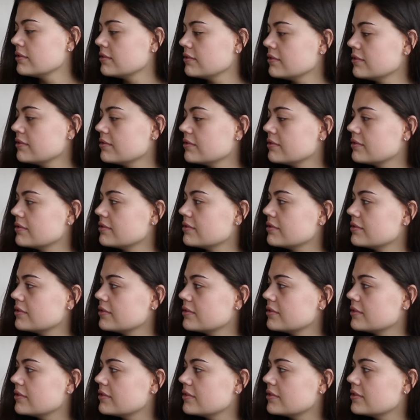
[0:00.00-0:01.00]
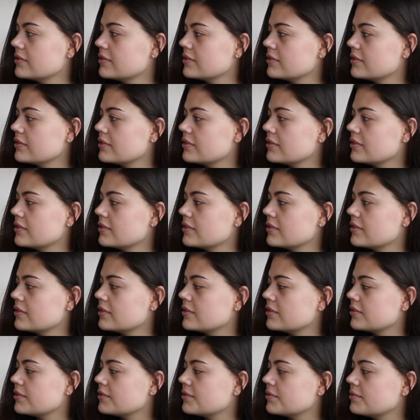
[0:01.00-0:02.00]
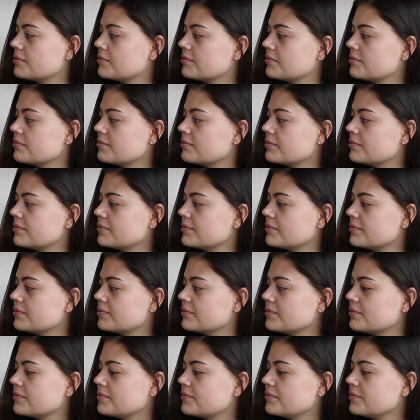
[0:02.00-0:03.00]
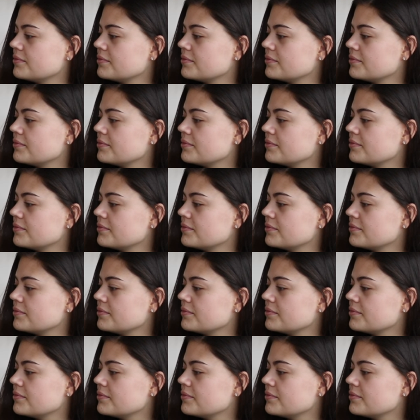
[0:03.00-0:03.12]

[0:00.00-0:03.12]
[no speech]